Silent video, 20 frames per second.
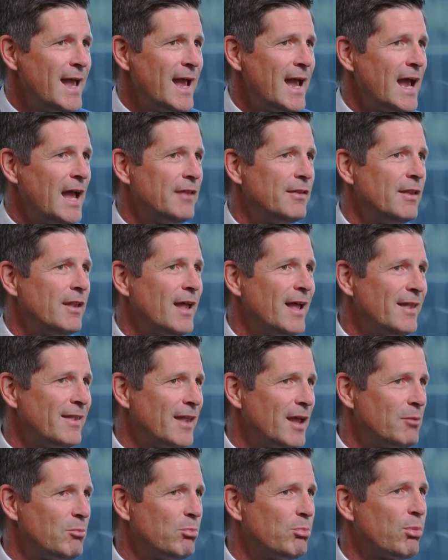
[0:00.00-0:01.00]
and
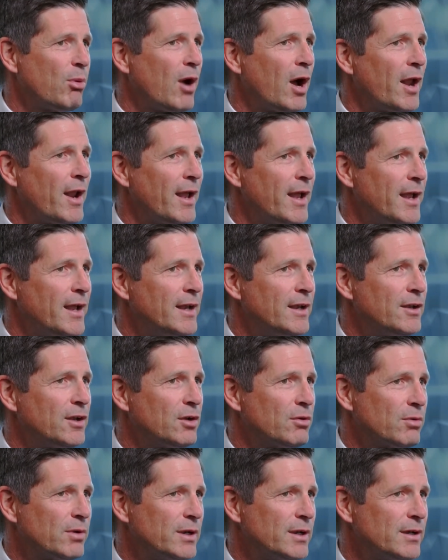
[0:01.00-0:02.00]
they brought a
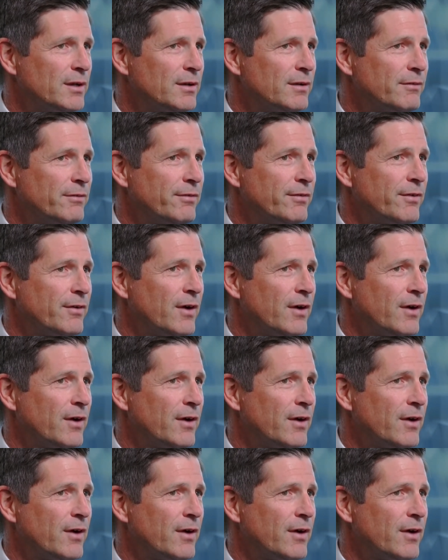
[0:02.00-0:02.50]
degree of